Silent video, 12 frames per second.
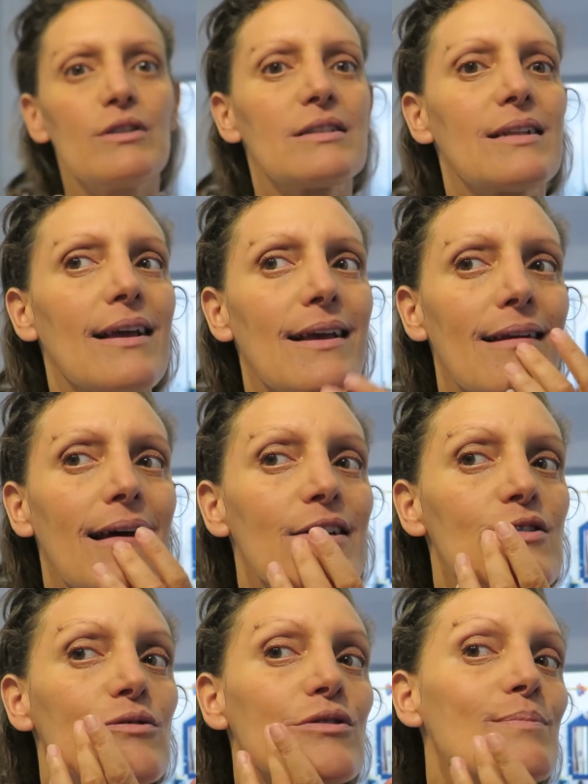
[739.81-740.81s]
it's like a
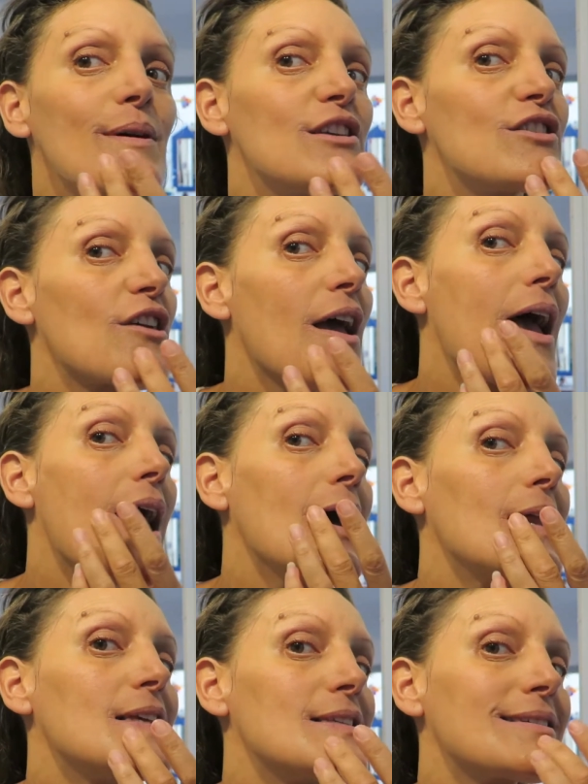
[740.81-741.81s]
natural sponge,
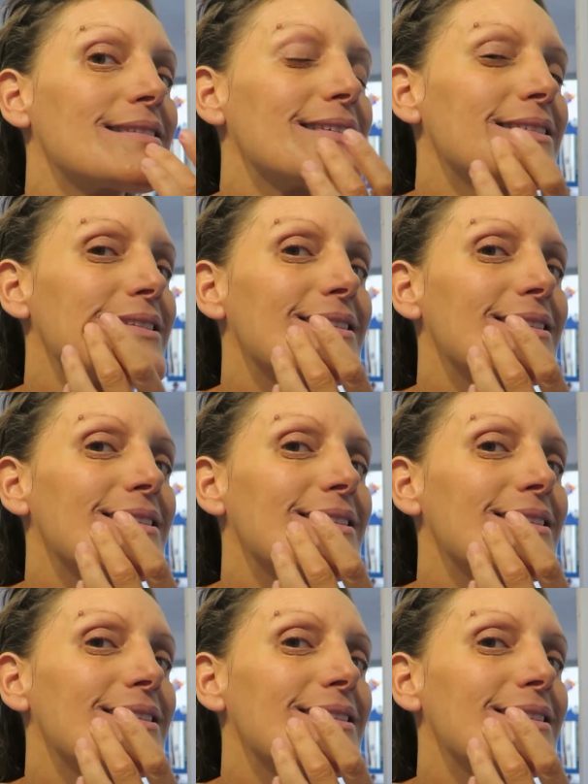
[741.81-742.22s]
and it just can,